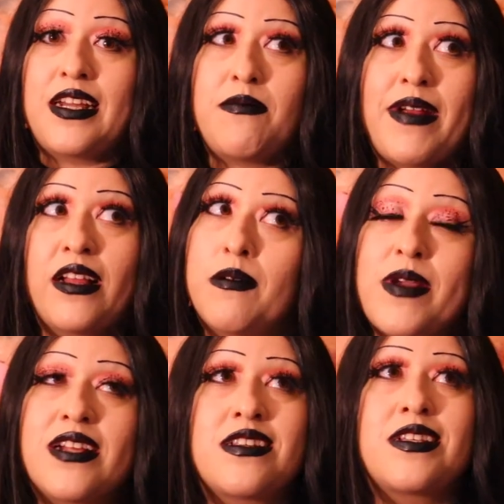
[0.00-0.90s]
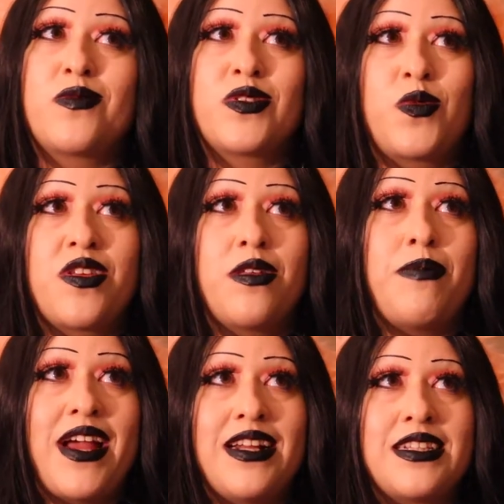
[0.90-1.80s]
and Marilyn Manson was one of the
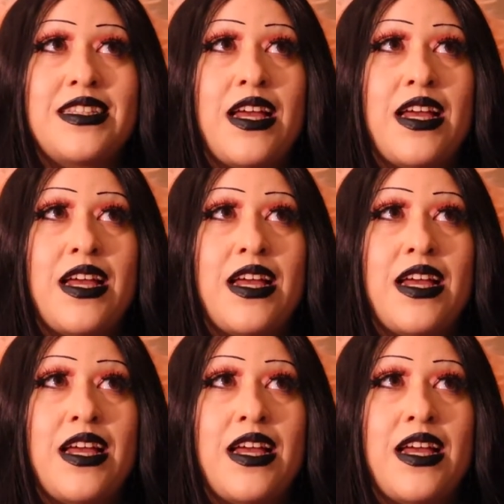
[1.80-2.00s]
bands